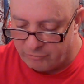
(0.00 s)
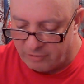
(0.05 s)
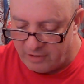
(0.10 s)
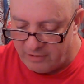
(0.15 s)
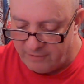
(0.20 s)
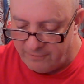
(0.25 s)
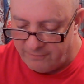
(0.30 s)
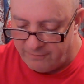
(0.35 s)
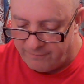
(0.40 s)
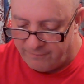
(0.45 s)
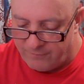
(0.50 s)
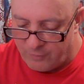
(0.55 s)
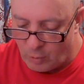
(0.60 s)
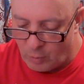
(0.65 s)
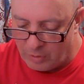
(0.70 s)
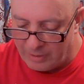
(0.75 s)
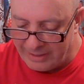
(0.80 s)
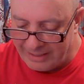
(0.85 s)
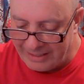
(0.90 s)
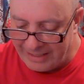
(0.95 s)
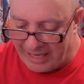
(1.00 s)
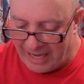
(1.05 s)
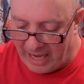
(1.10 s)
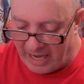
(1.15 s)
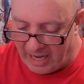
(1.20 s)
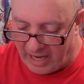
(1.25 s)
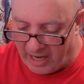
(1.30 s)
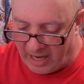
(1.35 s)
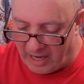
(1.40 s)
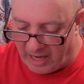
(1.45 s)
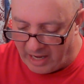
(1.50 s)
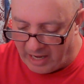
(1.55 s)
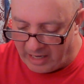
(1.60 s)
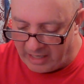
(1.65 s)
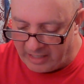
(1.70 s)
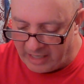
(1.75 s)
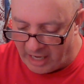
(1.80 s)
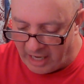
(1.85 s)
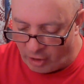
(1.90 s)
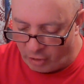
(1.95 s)
refueling
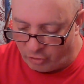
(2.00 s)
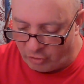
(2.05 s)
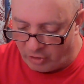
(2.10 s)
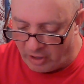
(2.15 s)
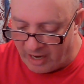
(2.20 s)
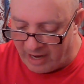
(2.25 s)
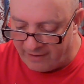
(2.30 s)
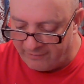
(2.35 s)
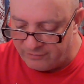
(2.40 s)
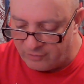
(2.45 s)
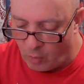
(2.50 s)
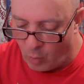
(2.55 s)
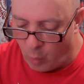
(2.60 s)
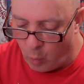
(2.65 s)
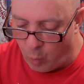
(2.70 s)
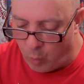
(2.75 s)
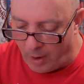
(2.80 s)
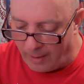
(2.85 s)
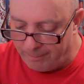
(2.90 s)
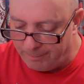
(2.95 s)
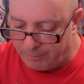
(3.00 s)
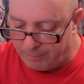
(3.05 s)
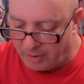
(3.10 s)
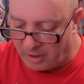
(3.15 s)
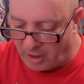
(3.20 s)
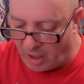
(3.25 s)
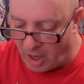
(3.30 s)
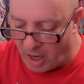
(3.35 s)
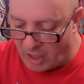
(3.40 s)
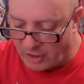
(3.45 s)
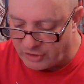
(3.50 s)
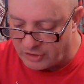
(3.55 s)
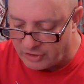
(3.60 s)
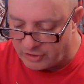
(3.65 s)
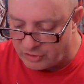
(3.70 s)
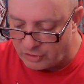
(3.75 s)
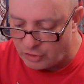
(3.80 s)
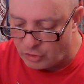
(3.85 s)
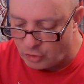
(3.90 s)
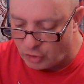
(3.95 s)
an aircraft, what
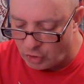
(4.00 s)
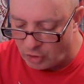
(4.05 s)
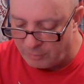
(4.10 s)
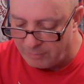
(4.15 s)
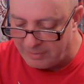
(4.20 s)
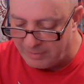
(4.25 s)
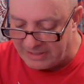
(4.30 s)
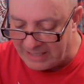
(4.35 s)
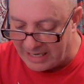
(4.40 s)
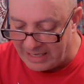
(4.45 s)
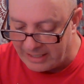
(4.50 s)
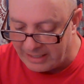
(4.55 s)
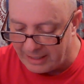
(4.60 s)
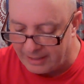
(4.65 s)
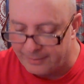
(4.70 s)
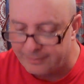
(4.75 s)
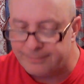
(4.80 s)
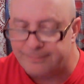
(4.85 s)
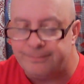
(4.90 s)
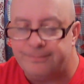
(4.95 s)
precautions should be taken?